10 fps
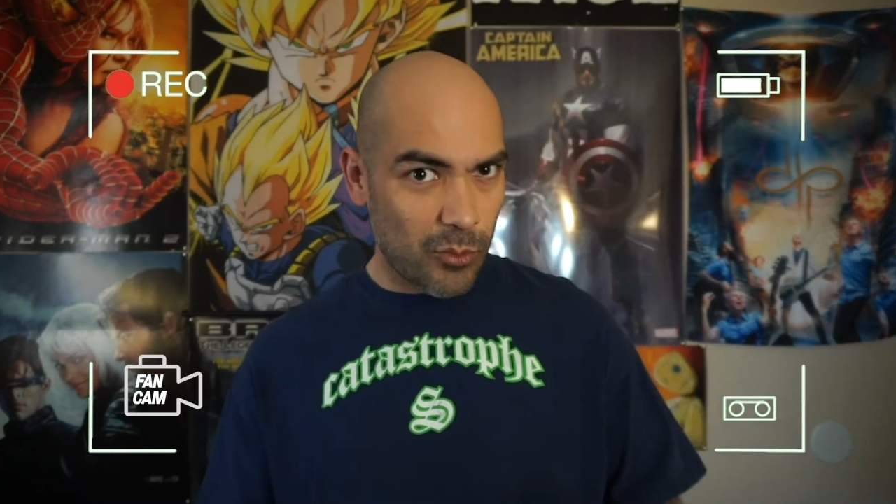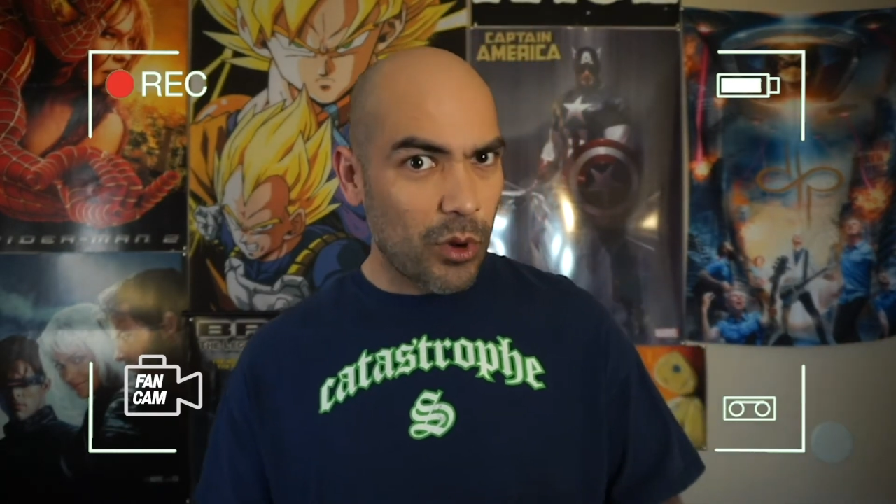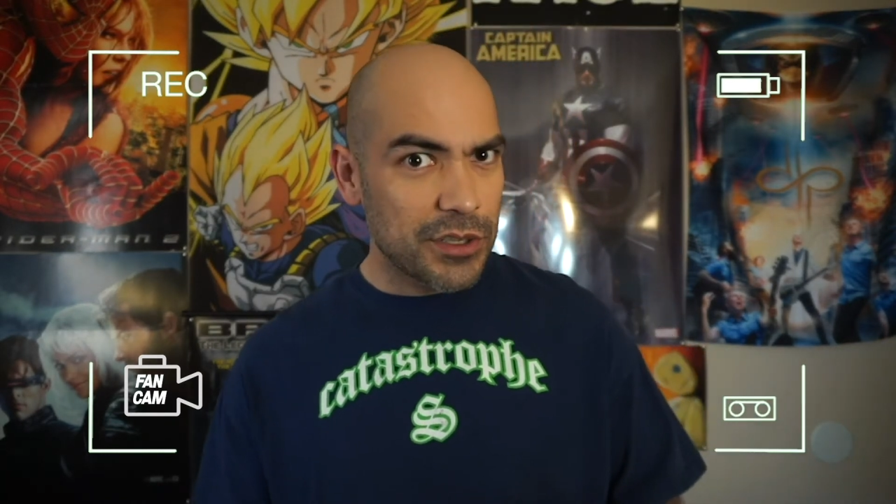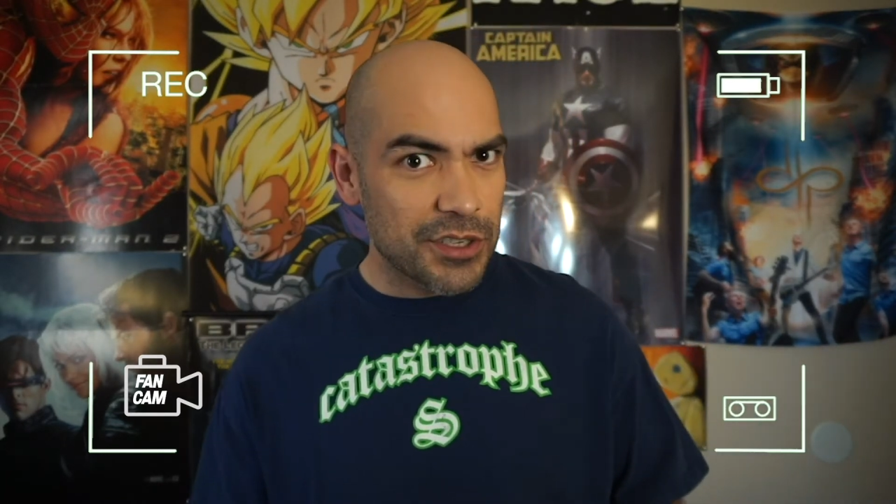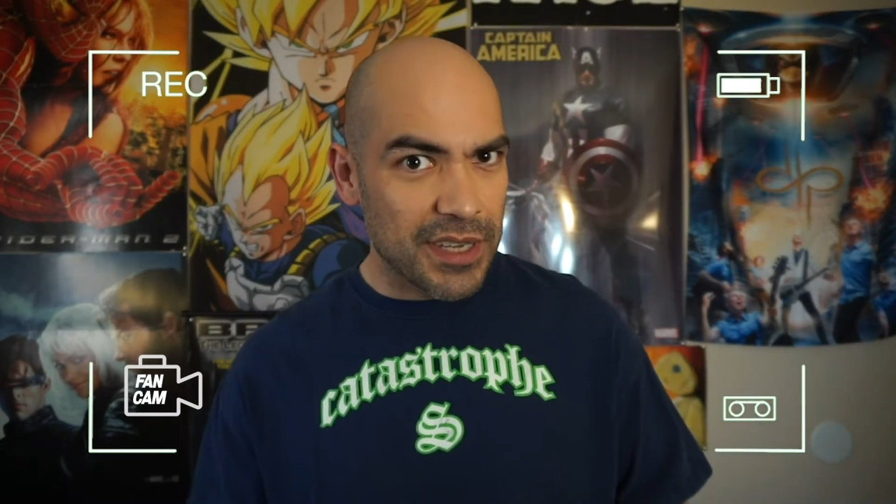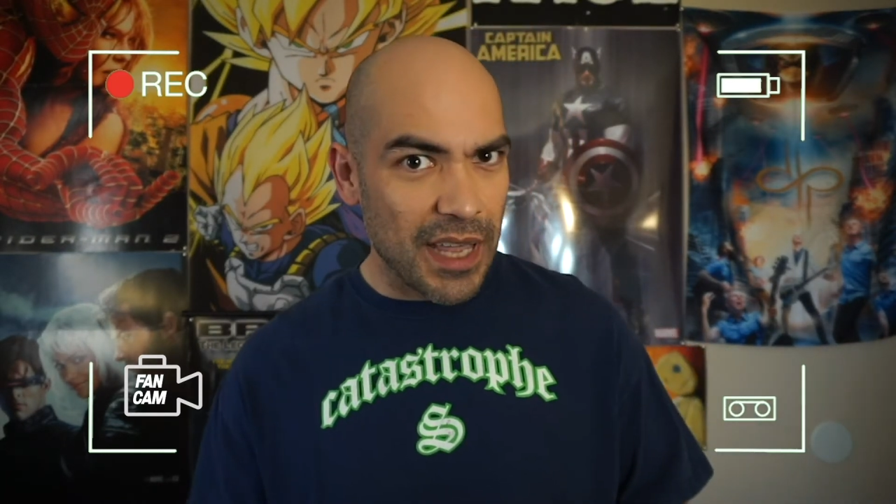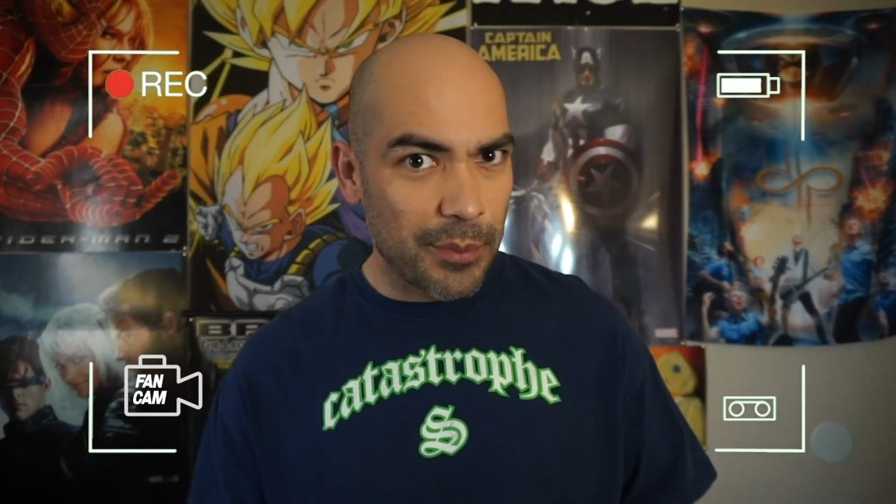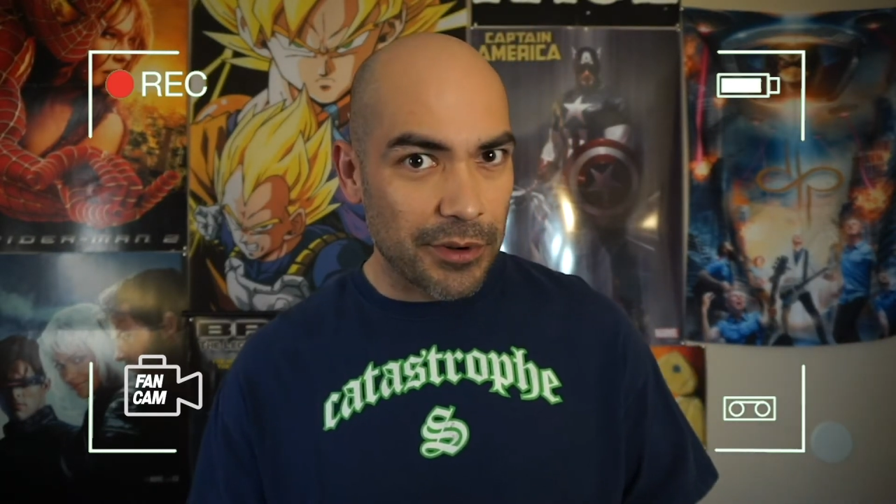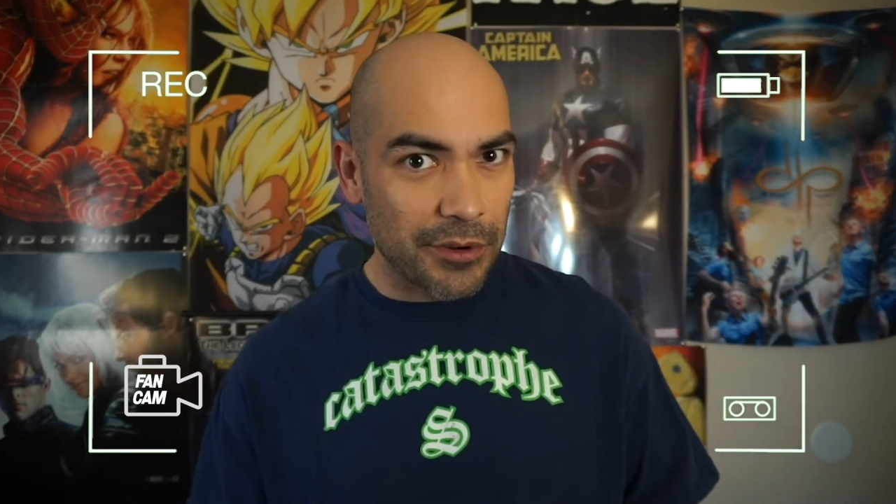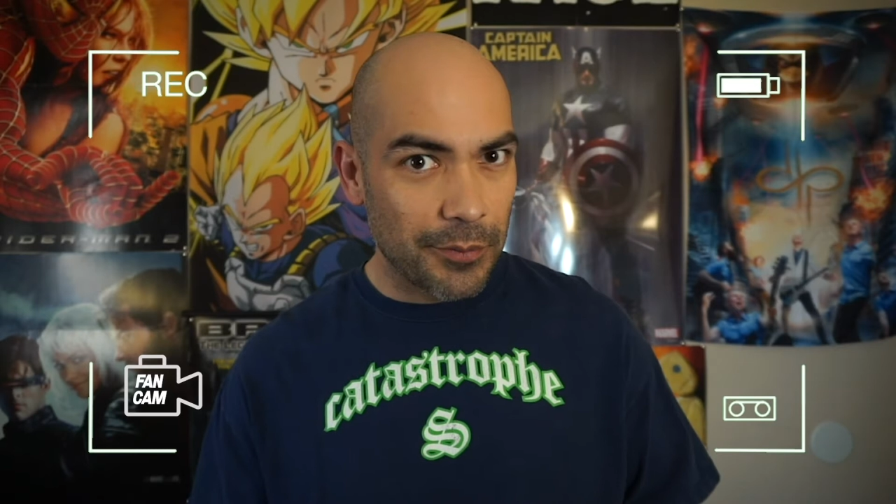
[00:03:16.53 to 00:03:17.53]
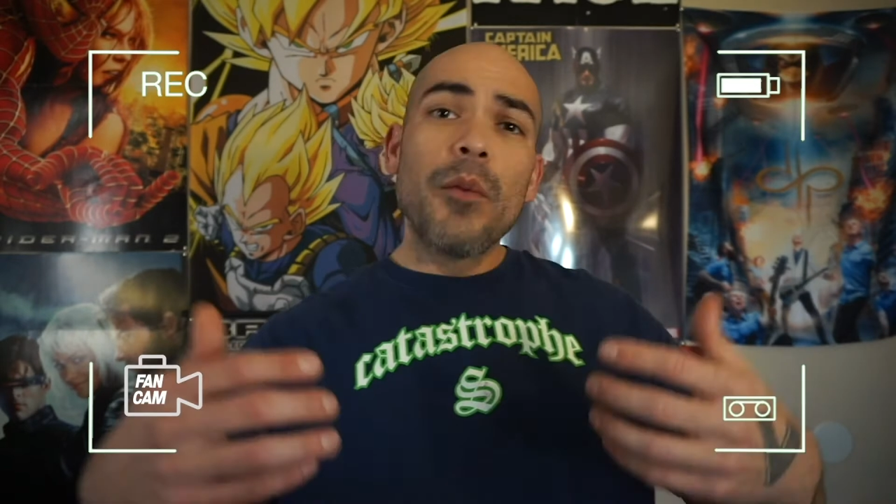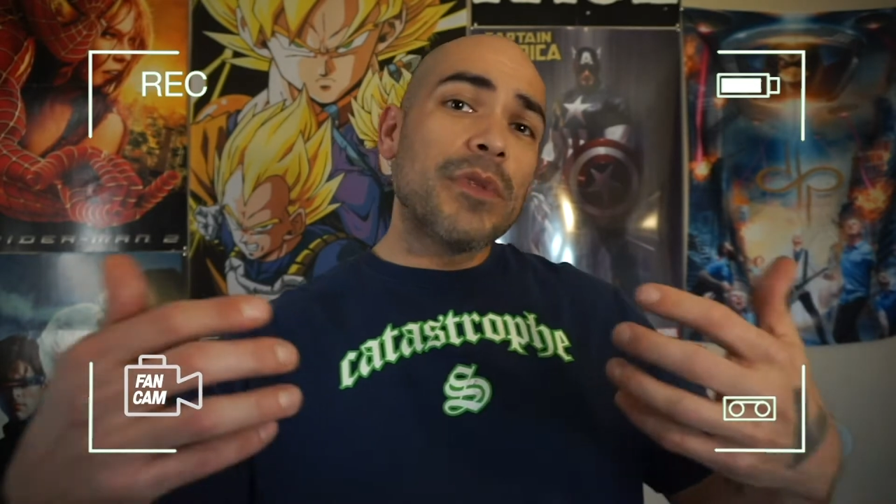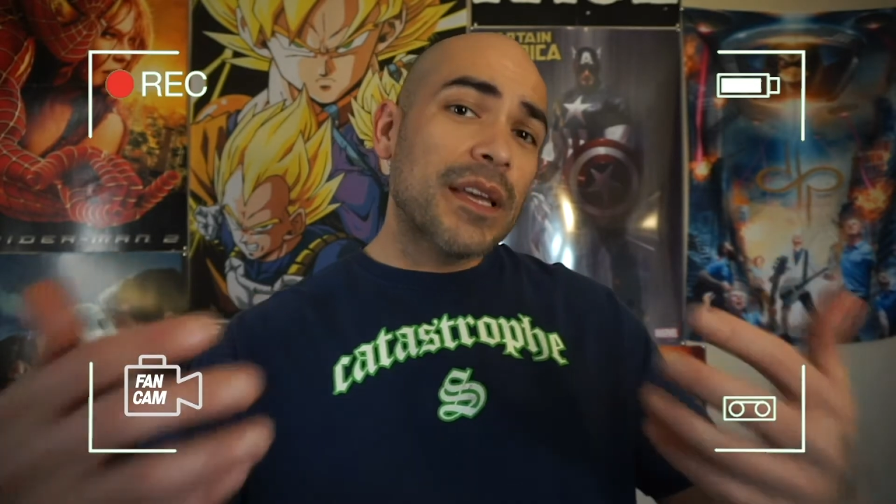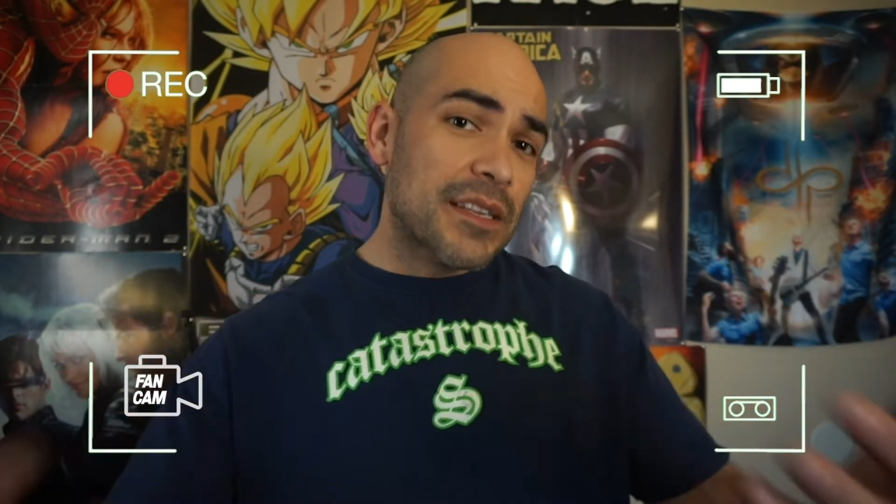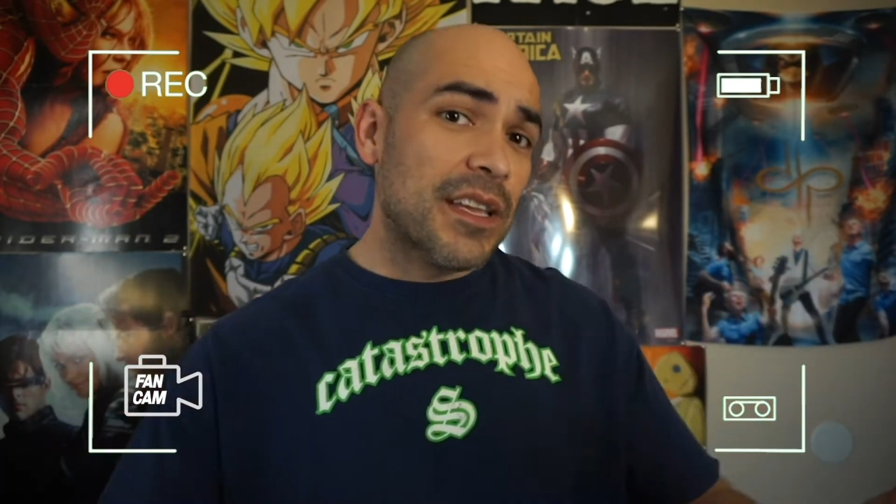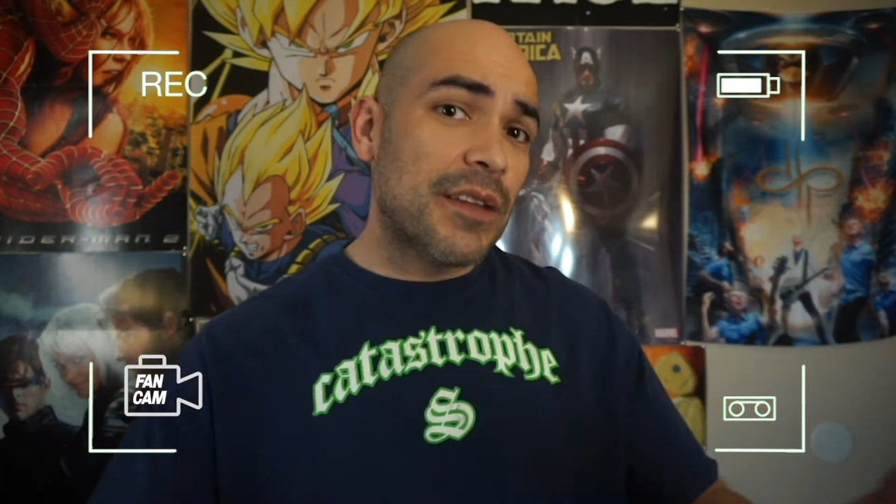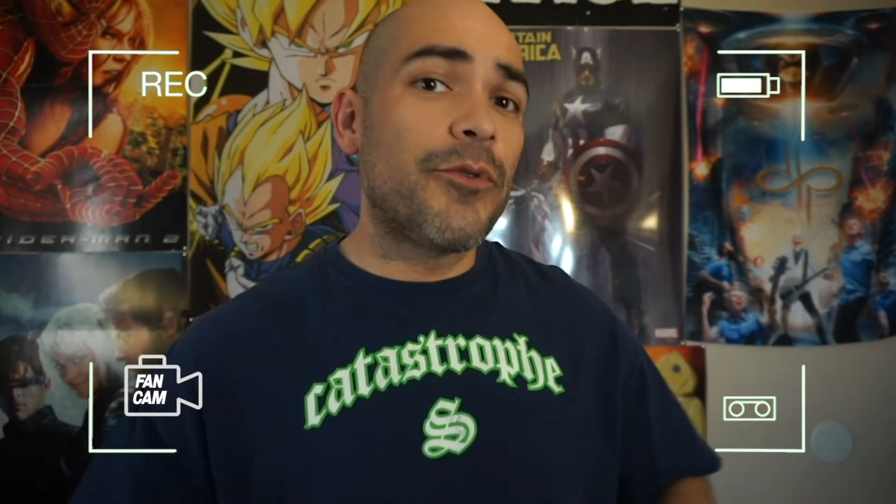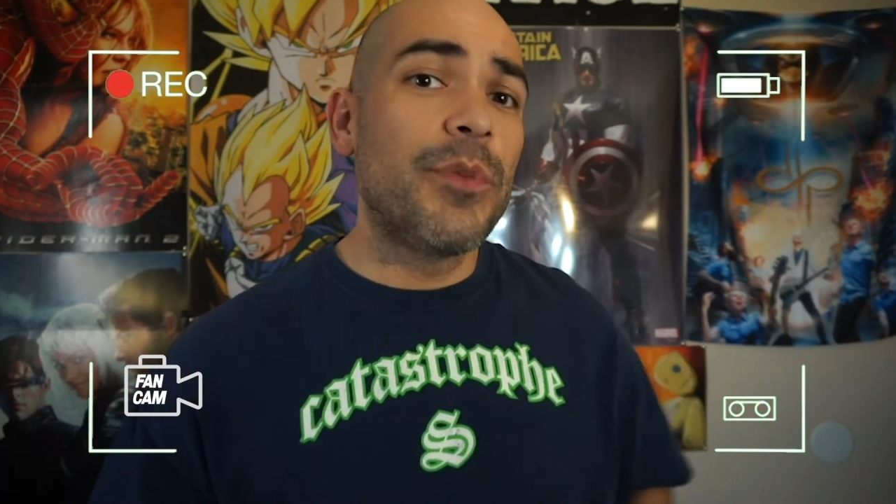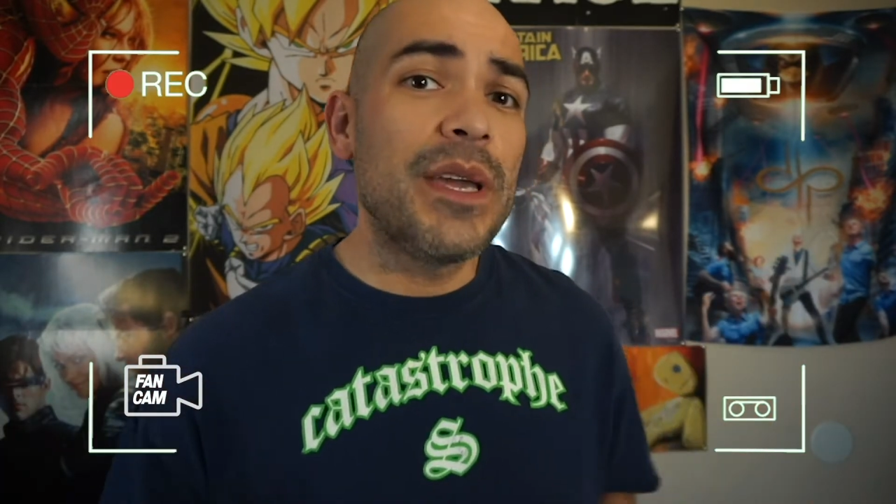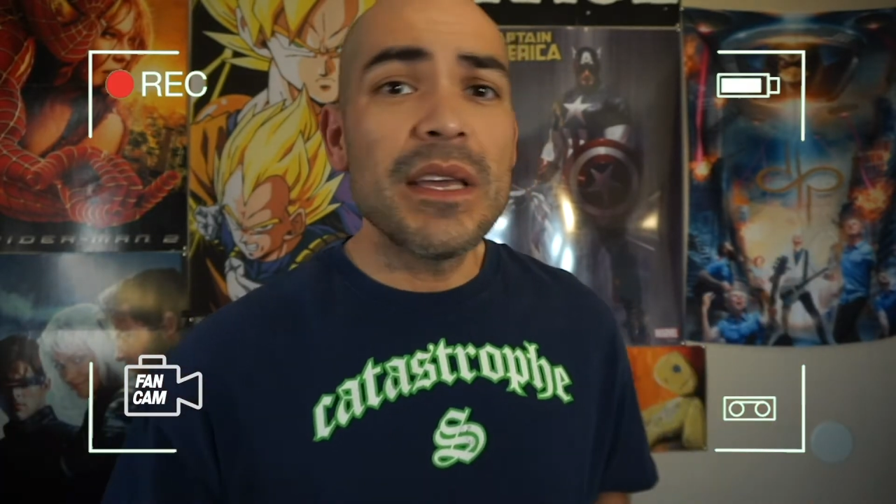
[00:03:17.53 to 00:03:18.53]
what just happened? Um, like I said,
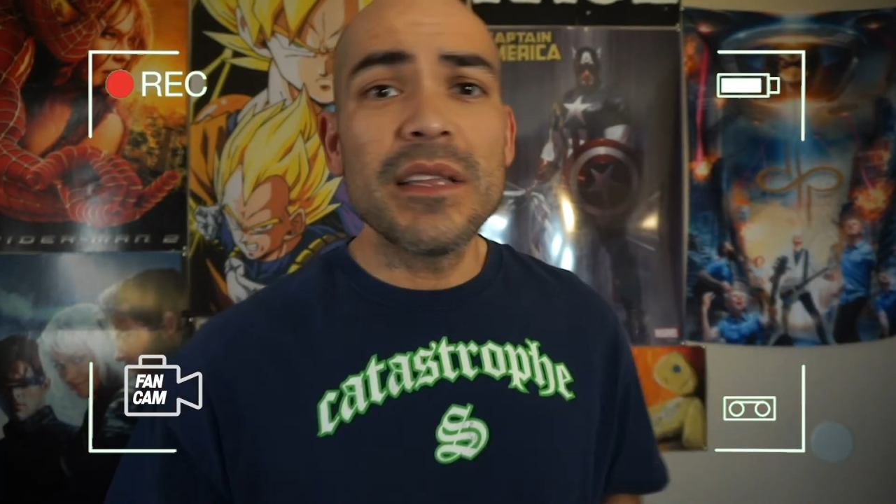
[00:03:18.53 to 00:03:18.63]
for me,